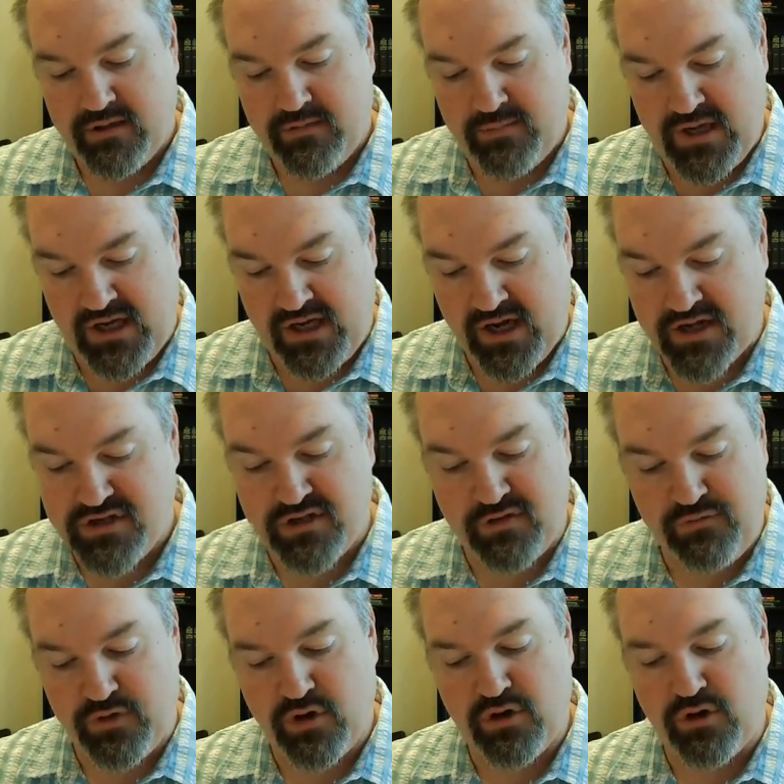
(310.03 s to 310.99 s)
because
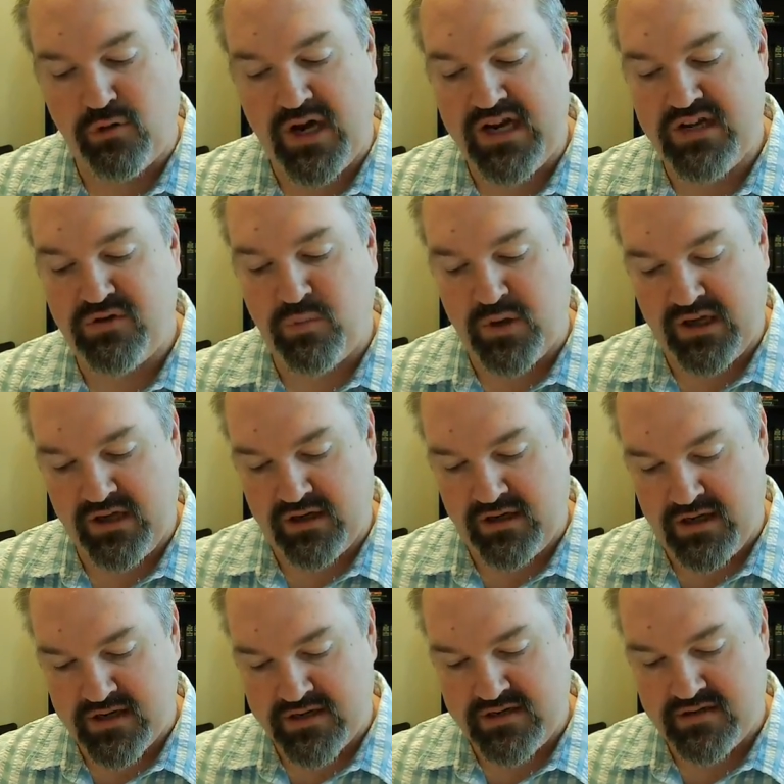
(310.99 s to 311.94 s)
of your great
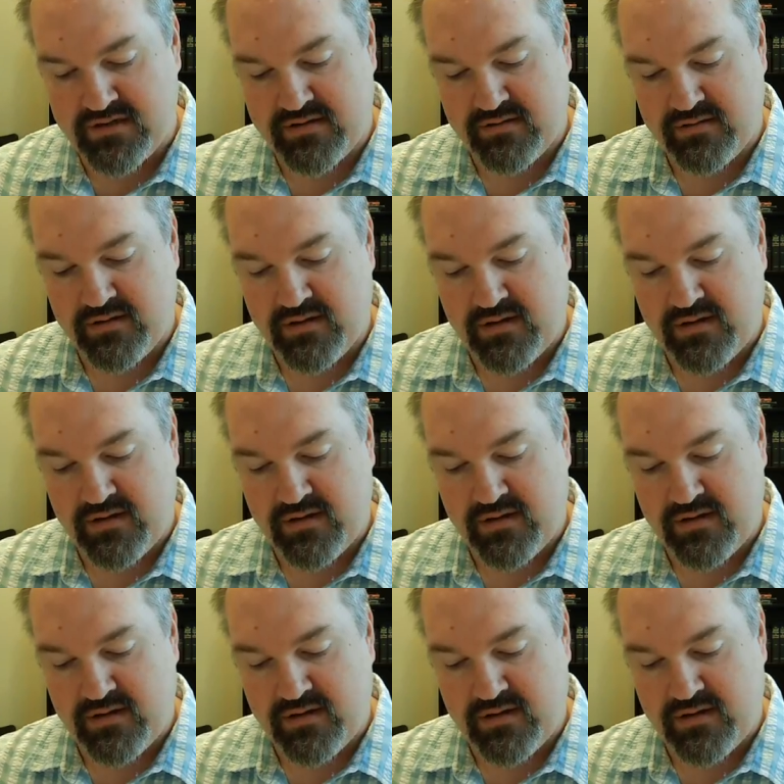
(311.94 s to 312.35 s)
wickedness.